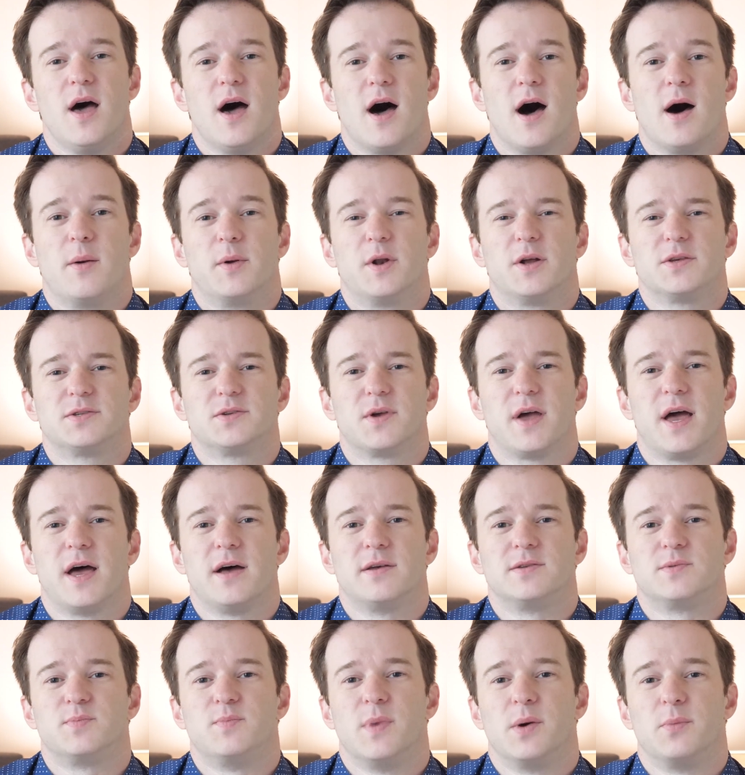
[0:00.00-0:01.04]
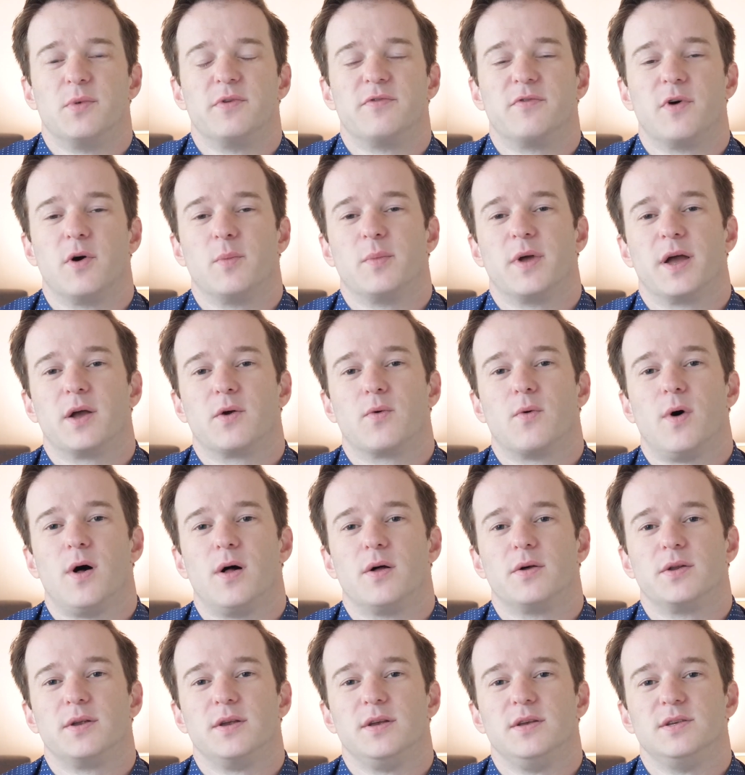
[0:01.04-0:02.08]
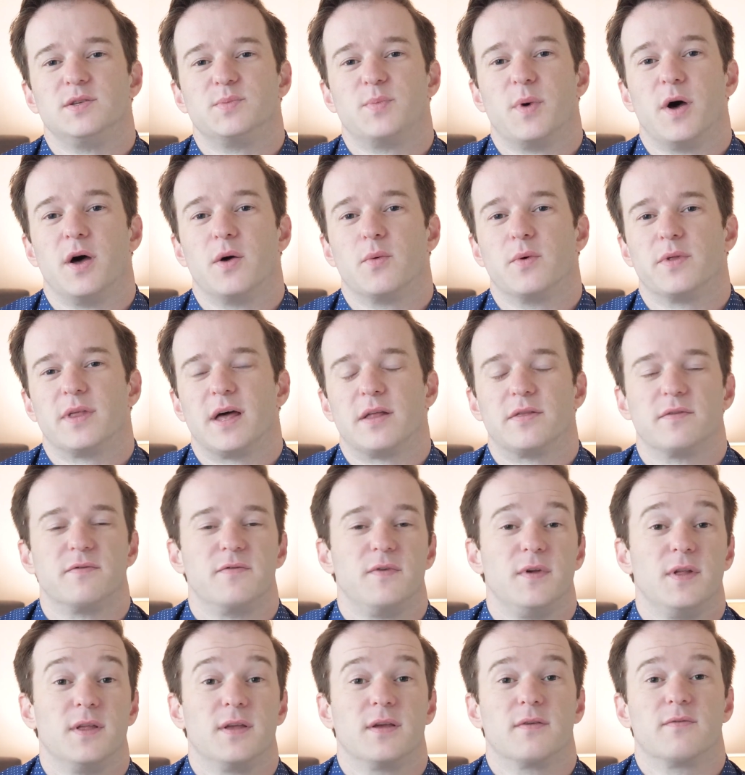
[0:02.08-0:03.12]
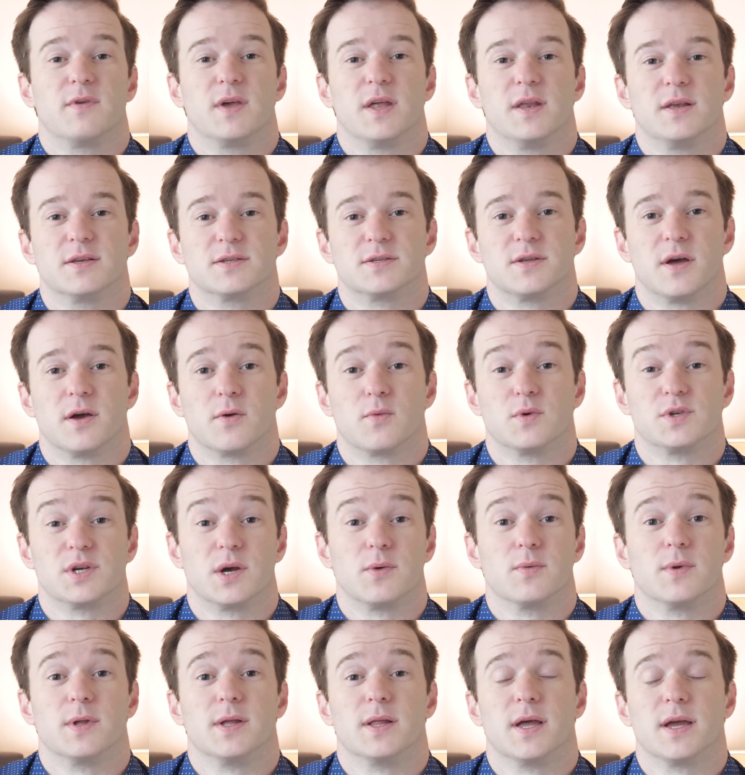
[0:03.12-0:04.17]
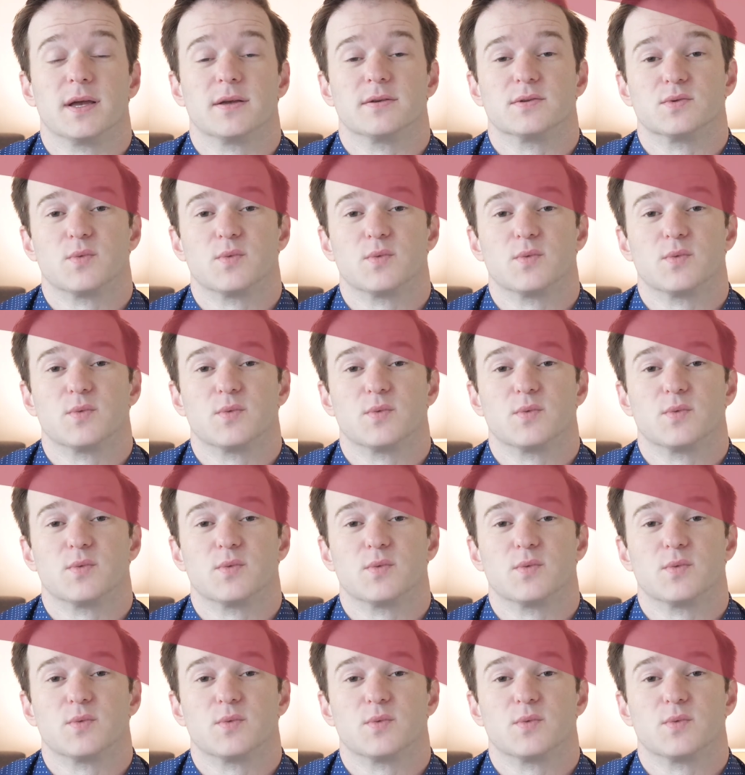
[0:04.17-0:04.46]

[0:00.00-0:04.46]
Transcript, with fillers: Um, it also has memory foam-like qualities, but without the feeling of getting stuck, which I really like